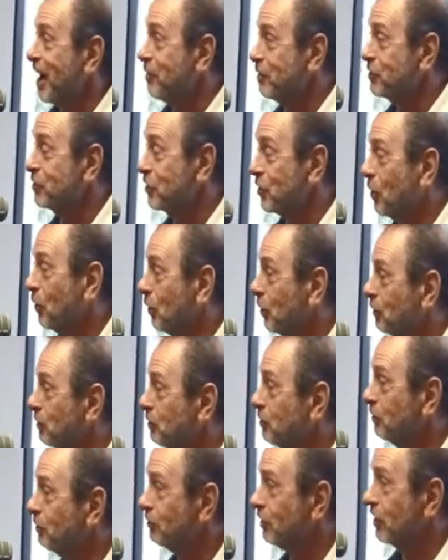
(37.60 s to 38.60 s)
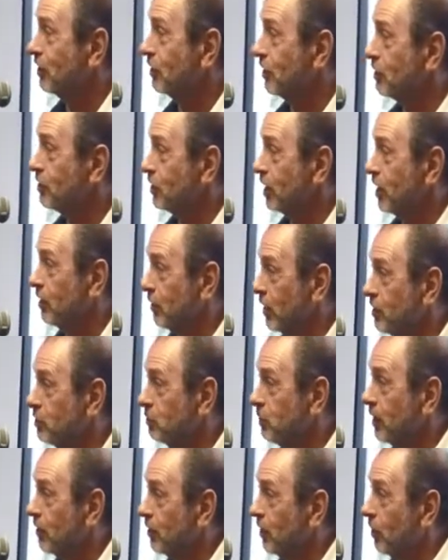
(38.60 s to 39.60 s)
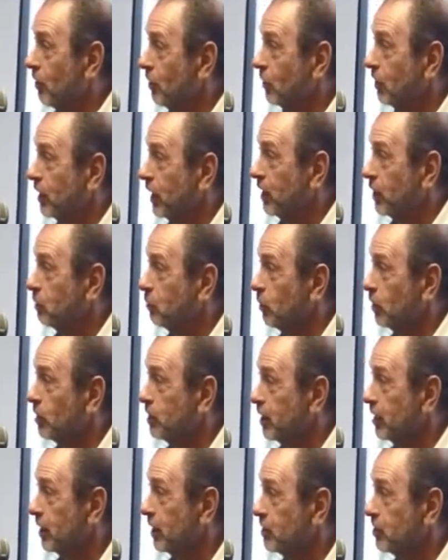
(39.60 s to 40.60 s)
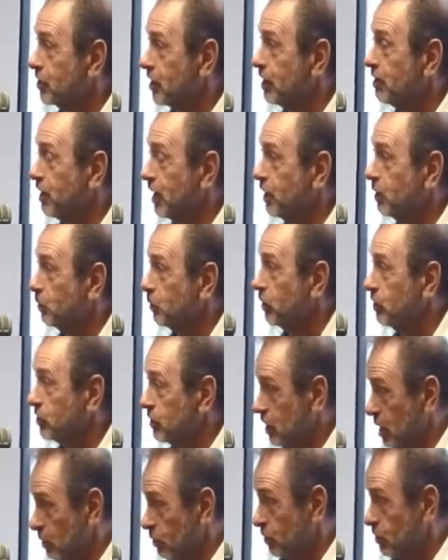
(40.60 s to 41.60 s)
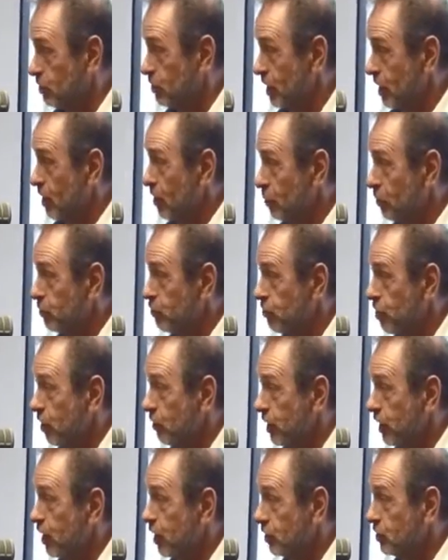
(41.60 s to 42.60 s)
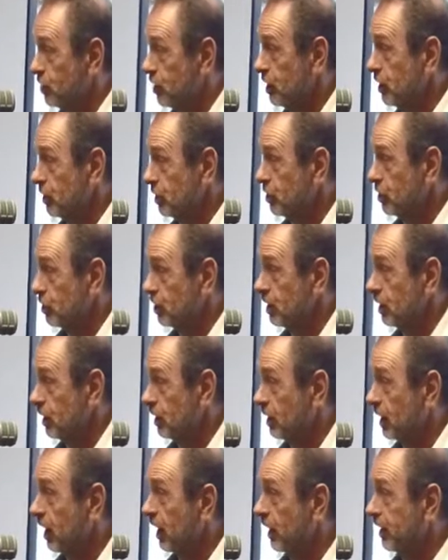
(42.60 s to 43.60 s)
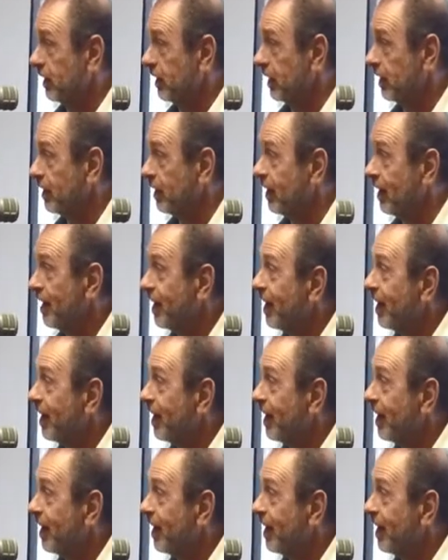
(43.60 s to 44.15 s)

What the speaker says: I was told 15 years later I spent the whole day on Sunday in Woodstock with Jerry Garcia, just he and I